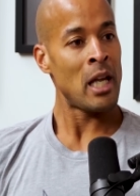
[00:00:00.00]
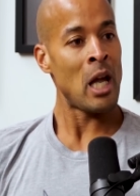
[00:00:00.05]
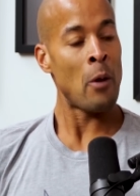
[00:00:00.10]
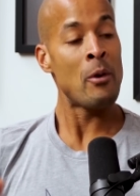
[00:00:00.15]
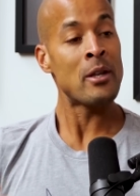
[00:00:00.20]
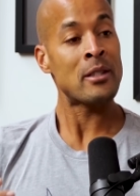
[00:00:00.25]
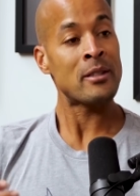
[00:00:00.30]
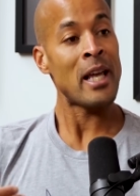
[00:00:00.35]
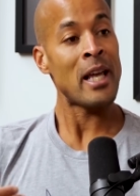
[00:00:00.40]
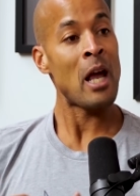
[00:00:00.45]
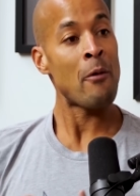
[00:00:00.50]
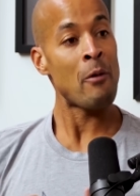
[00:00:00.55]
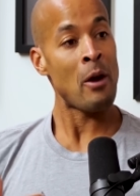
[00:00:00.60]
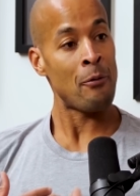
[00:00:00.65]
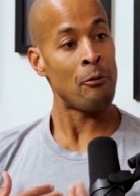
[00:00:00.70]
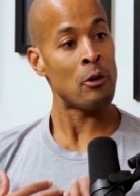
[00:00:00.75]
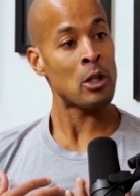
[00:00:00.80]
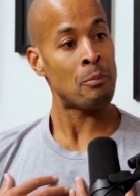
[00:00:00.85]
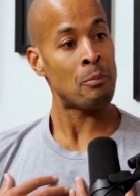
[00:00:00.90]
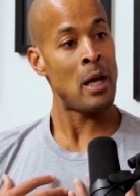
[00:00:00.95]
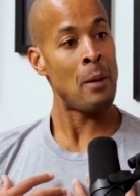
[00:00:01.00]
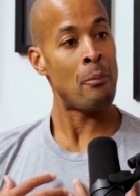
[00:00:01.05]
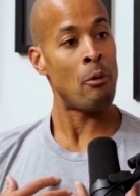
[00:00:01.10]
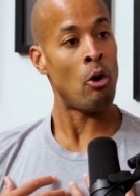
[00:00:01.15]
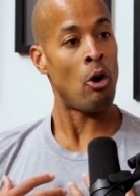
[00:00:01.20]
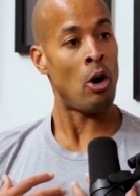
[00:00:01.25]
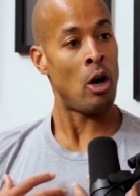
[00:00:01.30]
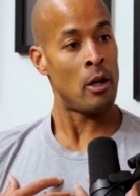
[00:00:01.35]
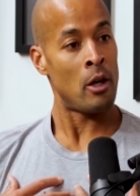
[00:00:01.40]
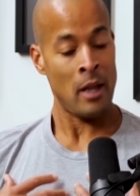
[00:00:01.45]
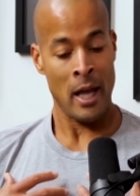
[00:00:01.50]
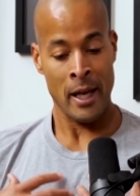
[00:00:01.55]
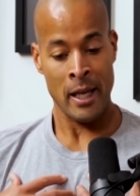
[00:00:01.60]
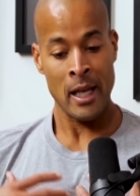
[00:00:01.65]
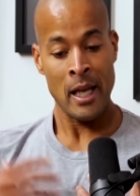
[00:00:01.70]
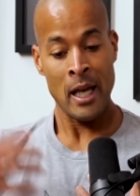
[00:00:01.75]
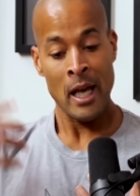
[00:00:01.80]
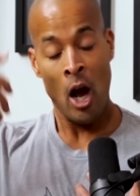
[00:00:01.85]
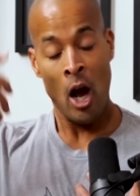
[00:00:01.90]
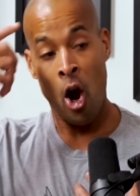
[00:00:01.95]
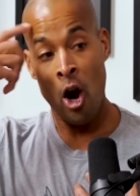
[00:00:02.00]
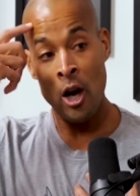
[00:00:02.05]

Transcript: And we stay away from those people. Like